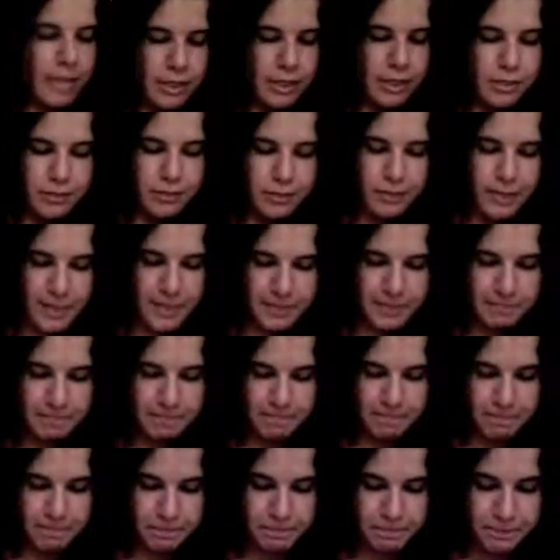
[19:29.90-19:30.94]
Okay.
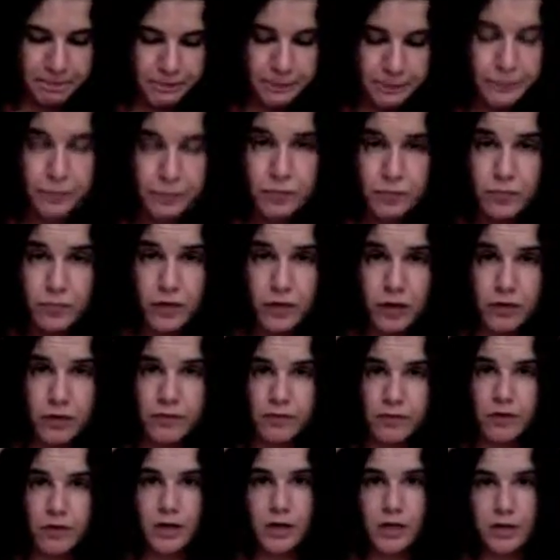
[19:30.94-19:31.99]
Go
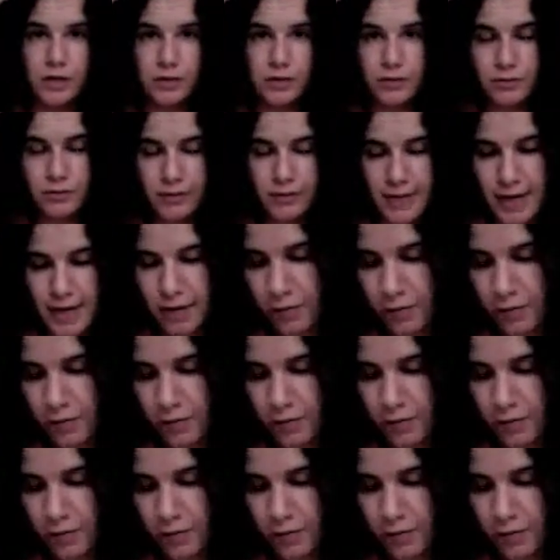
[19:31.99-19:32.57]
for it and do that